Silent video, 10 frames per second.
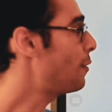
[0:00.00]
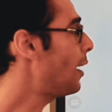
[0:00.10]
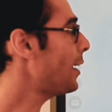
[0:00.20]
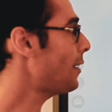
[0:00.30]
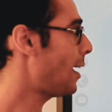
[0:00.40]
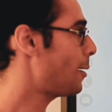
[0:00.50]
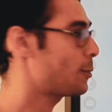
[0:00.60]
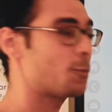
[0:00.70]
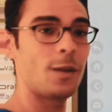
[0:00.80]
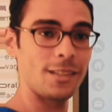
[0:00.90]
find
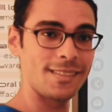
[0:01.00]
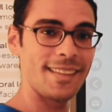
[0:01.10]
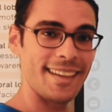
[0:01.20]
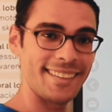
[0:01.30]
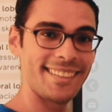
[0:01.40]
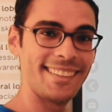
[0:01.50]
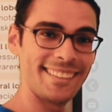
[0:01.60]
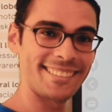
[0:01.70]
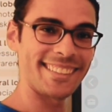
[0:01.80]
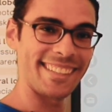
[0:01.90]
out what's the hidden
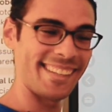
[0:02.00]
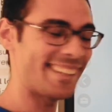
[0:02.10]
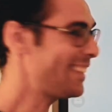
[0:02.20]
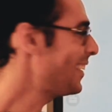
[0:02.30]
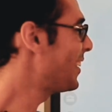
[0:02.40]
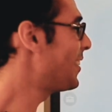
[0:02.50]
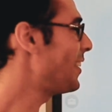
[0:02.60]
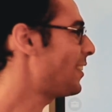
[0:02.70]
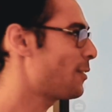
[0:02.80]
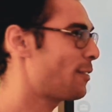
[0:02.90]
letter here, you
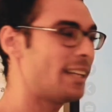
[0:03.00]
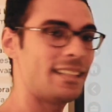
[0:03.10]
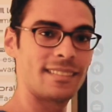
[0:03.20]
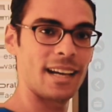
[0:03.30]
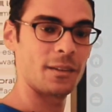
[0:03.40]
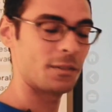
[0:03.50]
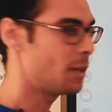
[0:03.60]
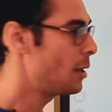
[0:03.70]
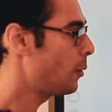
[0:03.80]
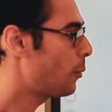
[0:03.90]
need to fill it down.
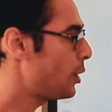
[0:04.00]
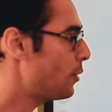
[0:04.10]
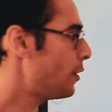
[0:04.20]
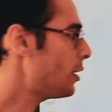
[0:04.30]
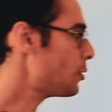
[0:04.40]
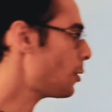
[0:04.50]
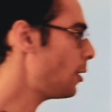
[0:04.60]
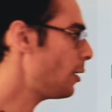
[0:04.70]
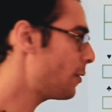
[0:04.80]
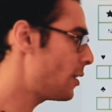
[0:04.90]
When you finish
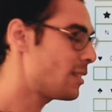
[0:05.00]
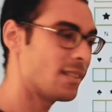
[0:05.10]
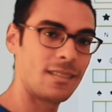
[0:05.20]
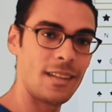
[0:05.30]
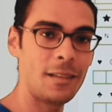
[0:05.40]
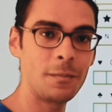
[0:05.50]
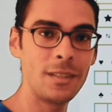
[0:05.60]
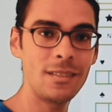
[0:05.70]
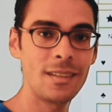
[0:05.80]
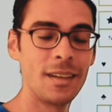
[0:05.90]
all of these
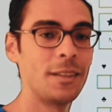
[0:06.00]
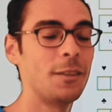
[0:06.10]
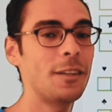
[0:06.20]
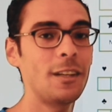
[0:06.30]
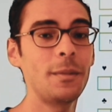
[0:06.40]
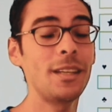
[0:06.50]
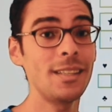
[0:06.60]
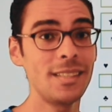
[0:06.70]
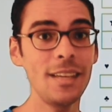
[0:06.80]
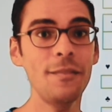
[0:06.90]
statements, you're gonna be
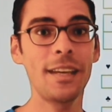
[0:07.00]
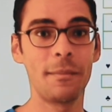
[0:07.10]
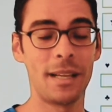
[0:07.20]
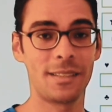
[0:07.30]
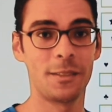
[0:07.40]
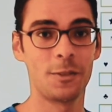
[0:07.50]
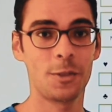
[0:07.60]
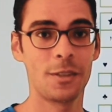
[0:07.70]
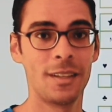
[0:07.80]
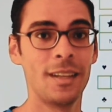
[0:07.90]
receiving a
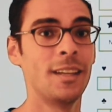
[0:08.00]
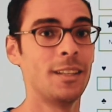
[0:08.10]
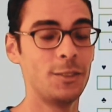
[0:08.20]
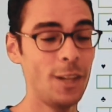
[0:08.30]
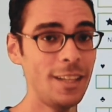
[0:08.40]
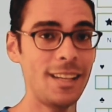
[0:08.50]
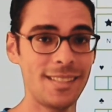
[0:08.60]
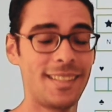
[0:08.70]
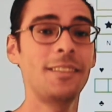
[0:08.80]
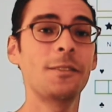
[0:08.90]
message. Don't
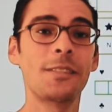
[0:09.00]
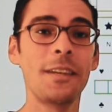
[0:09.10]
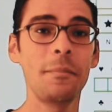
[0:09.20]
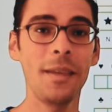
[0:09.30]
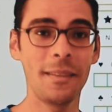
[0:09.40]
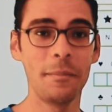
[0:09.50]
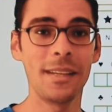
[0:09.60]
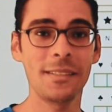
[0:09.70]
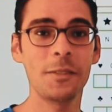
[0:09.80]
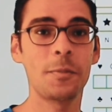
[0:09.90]
hesitate to send me the
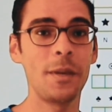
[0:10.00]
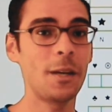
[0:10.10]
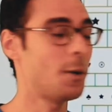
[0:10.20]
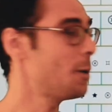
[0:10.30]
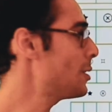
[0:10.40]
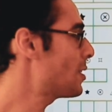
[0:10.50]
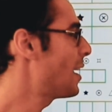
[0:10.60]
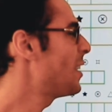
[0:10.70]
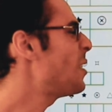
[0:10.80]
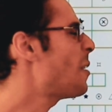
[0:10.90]
message because
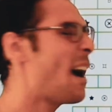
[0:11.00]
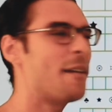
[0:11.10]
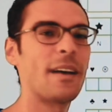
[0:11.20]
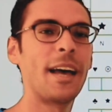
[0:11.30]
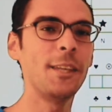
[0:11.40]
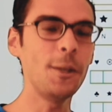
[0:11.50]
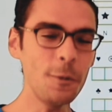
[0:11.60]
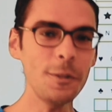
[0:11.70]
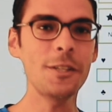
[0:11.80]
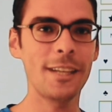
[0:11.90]
you have a
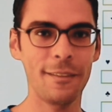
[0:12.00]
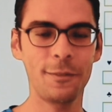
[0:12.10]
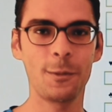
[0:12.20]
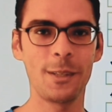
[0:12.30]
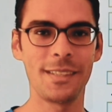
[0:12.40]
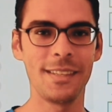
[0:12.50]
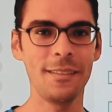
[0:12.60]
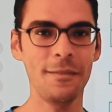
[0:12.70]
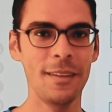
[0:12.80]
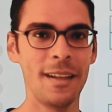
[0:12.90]
huge gift to
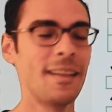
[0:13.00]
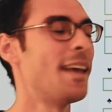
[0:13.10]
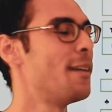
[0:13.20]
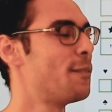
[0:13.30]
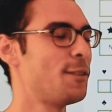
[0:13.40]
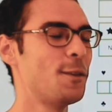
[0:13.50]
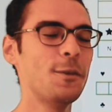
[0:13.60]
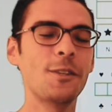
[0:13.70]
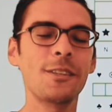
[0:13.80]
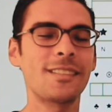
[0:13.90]
receive if
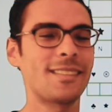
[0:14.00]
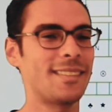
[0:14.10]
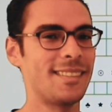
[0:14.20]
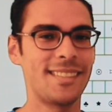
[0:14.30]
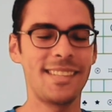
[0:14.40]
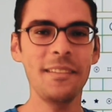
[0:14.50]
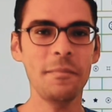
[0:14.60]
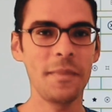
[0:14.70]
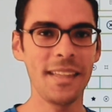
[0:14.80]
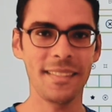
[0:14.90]
you just
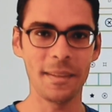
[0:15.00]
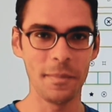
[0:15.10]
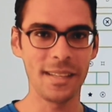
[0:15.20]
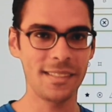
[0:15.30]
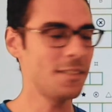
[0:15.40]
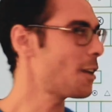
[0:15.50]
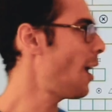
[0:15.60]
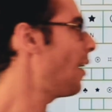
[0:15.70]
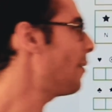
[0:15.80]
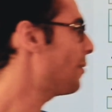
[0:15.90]
send me the message
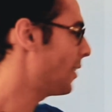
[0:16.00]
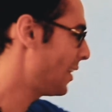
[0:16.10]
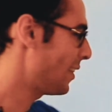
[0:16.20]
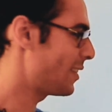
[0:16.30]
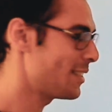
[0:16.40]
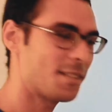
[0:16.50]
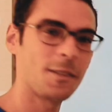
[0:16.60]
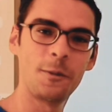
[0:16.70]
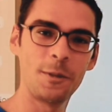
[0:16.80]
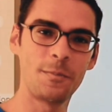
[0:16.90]
of this
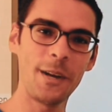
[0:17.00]
code